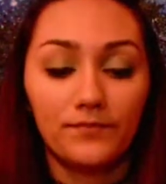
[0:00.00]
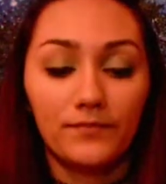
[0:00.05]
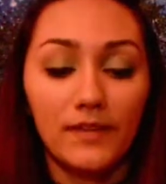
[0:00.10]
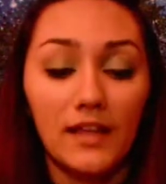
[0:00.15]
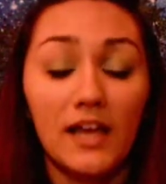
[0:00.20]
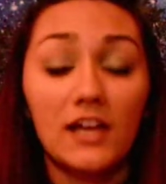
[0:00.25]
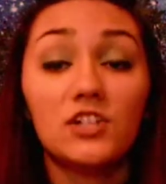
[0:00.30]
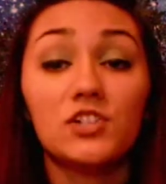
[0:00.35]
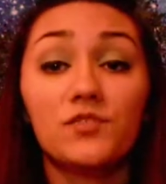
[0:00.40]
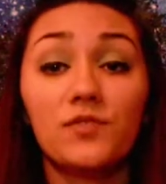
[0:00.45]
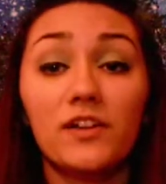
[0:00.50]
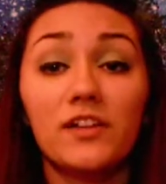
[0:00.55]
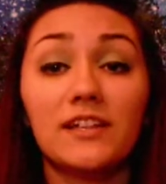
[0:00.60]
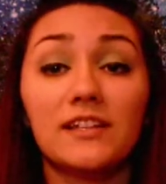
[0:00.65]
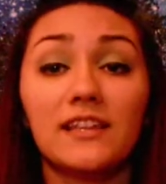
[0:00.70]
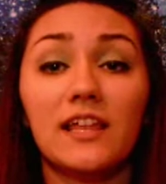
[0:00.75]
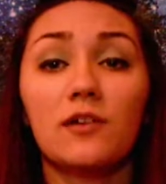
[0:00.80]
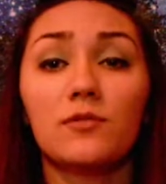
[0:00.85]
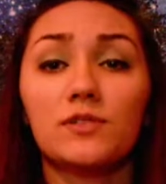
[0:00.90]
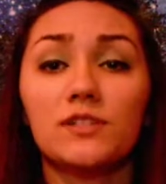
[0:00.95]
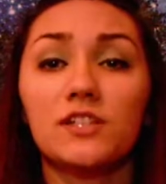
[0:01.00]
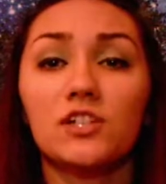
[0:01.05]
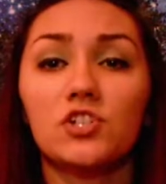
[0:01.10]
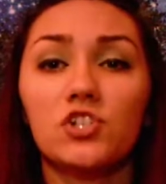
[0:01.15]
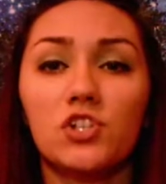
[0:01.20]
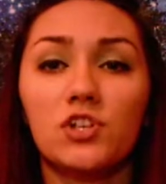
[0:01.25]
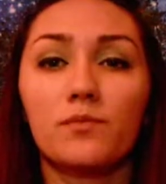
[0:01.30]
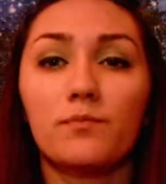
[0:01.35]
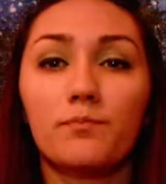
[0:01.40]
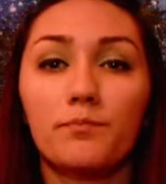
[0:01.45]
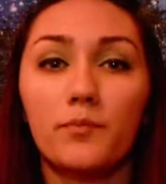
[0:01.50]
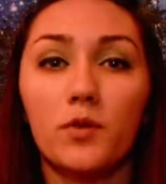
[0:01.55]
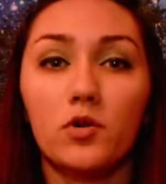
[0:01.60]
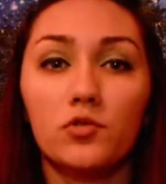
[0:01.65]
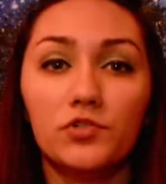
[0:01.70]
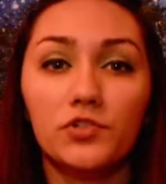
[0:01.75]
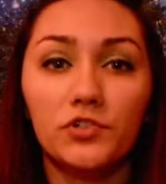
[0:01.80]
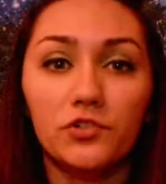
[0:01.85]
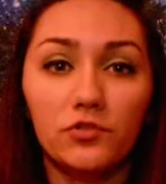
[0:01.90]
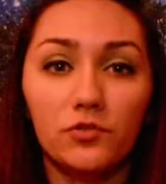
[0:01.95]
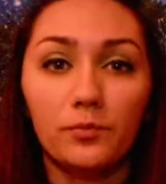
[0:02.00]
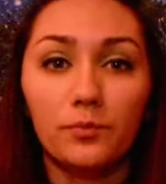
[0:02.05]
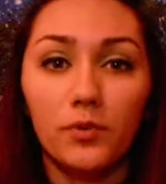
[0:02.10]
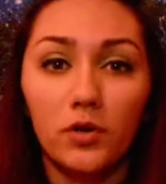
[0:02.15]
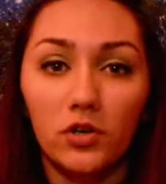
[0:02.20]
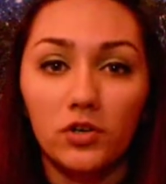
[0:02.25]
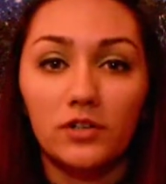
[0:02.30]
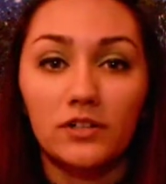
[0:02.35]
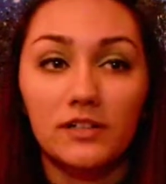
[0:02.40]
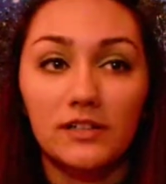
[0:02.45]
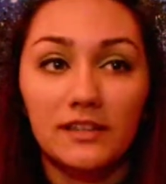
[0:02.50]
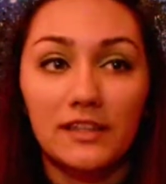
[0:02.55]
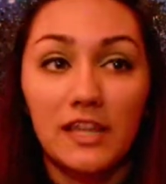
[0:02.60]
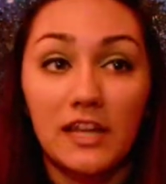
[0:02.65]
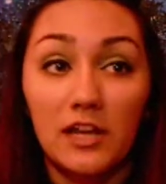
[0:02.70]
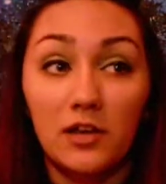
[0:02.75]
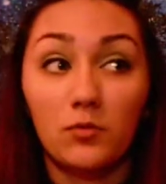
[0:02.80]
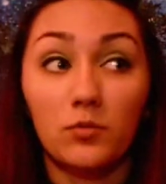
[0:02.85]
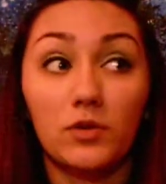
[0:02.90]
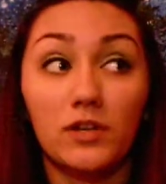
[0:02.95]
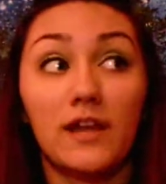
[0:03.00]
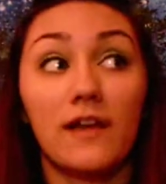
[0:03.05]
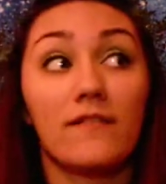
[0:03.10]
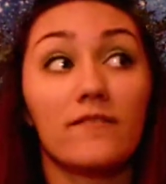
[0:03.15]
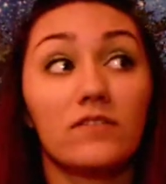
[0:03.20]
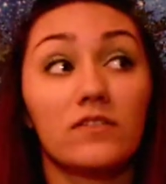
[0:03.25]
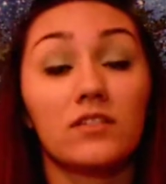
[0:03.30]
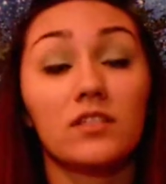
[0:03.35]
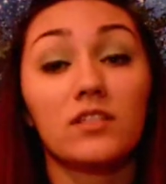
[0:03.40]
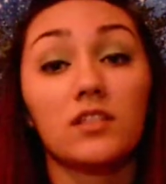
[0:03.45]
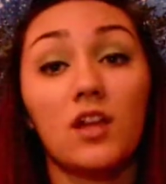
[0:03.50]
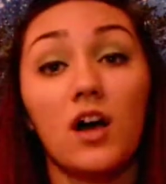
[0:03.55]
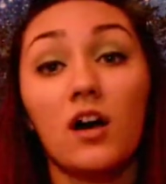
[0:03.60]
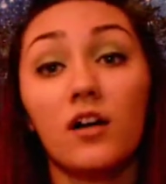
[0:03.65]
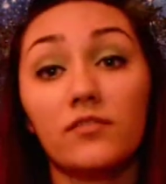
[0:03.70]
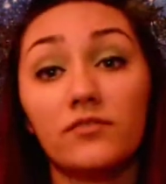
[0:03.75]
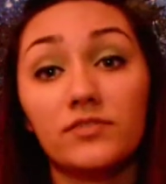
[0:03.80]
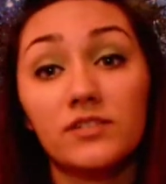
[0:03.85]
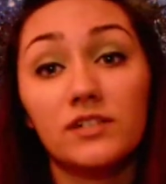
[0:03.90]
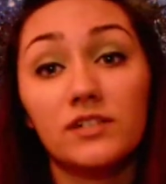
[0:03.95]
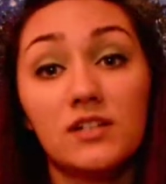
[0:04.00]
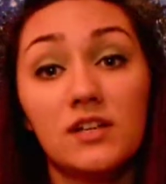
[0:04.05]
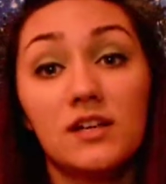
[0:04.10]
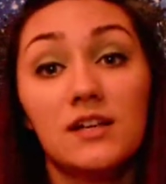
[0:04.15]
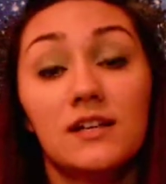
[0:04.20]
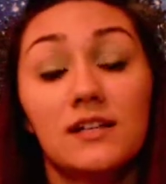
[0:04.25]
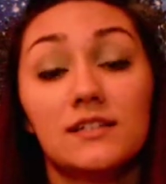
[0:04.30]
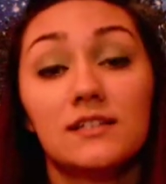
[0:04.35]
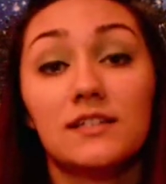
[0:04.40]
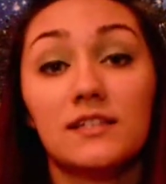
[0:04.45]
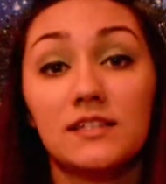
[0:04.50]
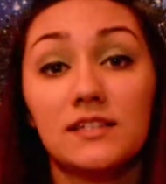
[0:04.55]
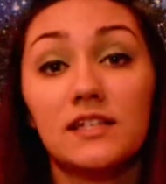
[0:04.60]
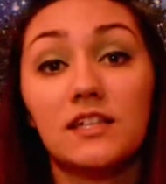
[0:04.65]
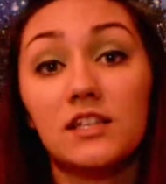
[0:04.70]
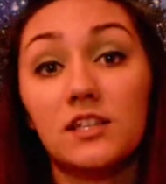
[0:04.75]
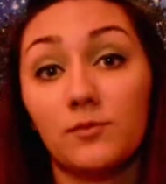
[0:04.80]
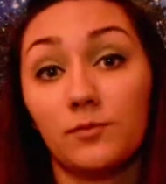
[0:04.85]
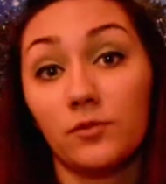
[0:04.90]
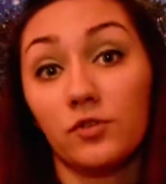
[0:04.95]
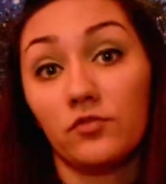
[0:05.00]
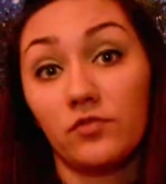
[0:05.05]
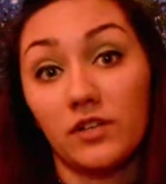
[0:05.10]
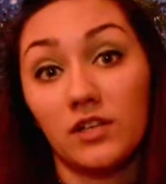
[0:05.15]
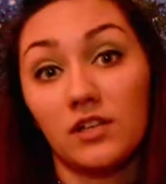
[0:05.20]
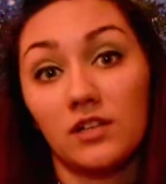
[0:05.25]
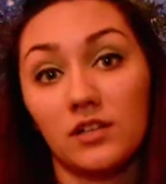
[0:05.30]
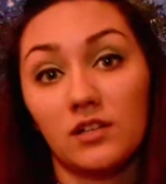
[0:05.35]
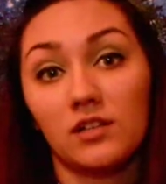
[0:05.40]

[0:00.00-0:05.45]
I just felt like that was such an emotional part that I would have loved to see in the movie.